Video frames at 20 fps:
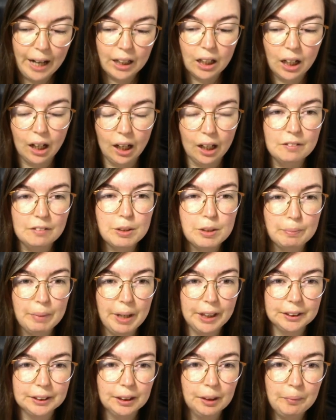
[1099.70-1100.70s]
Lives
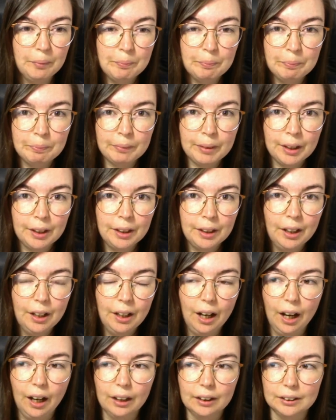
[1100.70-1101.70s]
Matter.
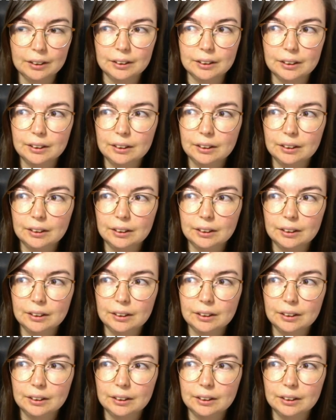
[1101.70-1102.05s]
And